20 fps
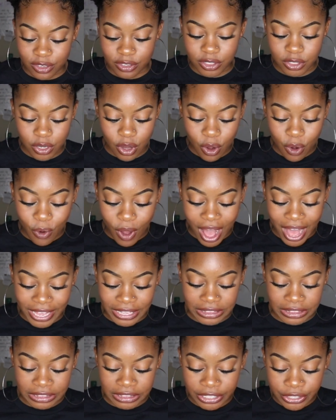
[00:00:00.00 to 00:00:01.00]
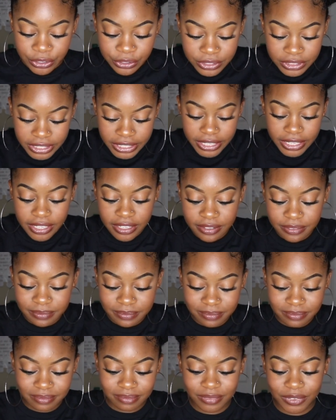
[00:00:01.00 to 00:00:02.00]
So I literally,
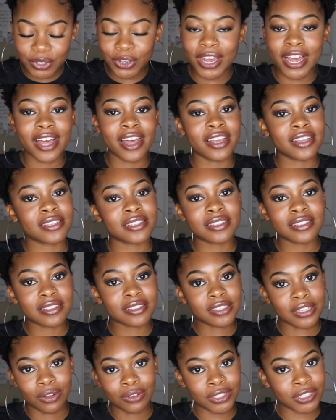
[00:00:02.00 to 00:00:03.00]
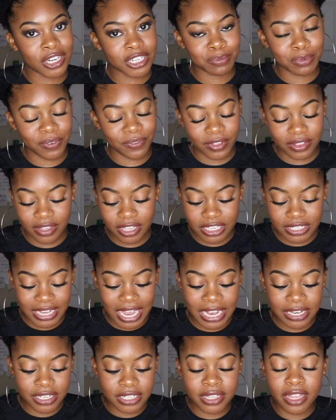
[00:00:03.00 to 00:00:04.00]
you guys, don't judge me for this,
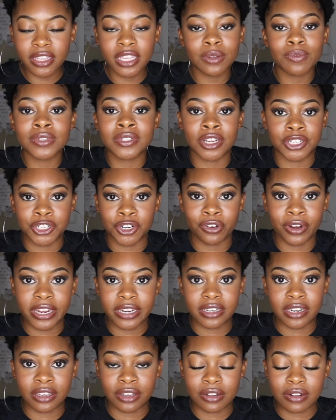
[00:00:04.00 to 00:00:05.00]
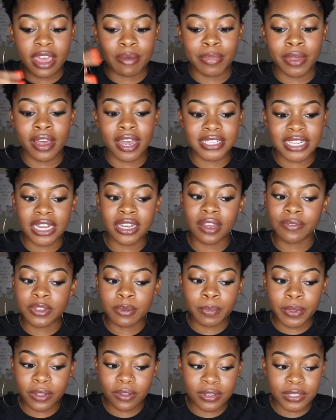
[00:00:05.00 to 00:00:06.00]
I just think it was such a great deal, and because I love the
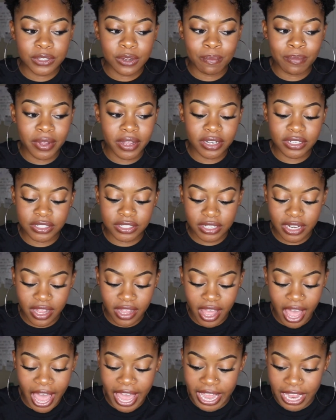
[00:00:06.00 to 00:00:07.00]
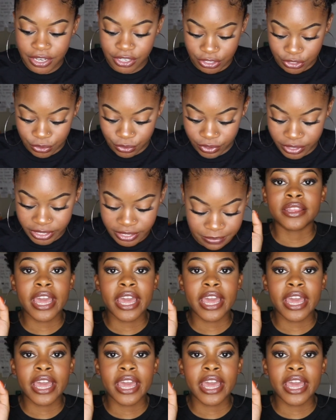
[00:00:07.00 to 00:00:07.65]
pills so much, I had to do it.